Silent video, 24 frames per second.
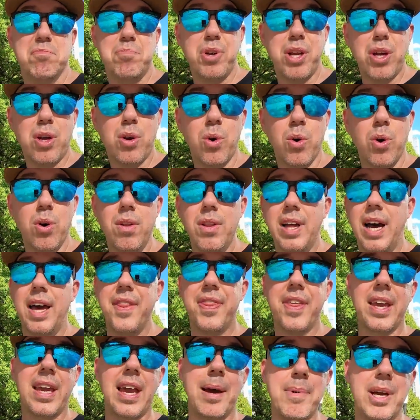Pretty cool. I
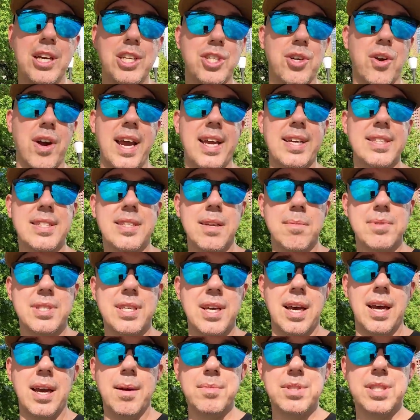think I might try it
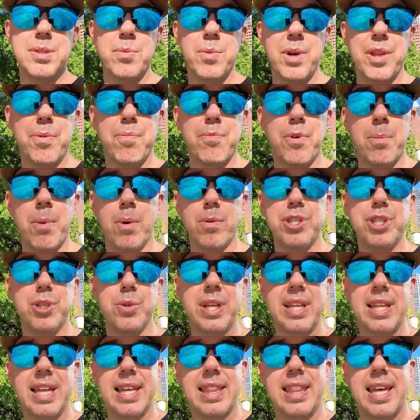sometimes with remote
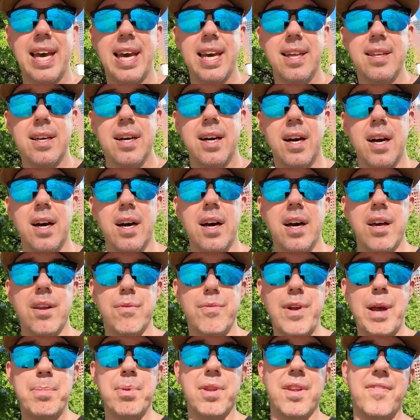shooting like that and a
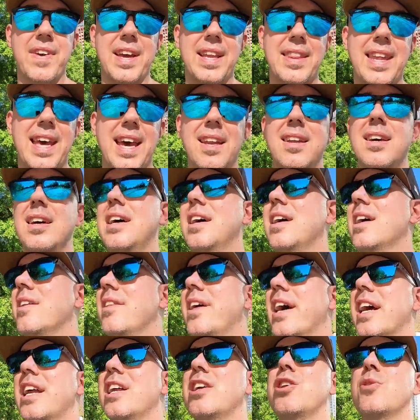Red Bull event in that.
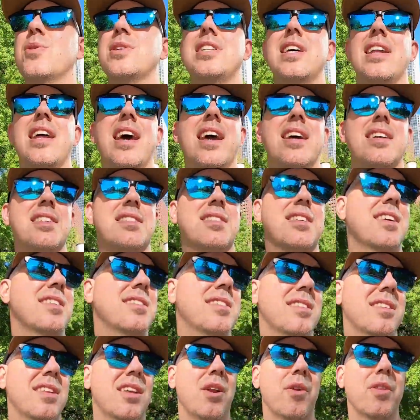I'm not going to do it today just
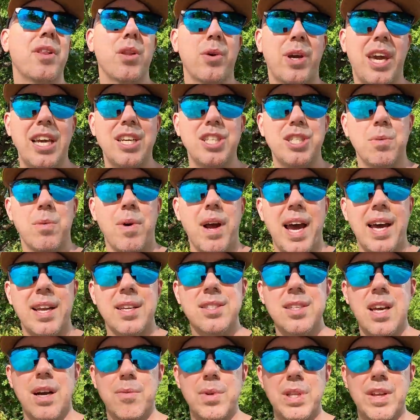because, you know, the location we're at,
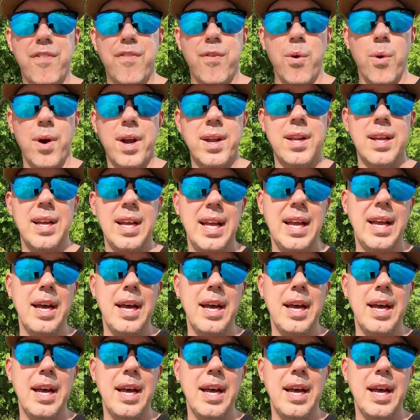it's not really for it.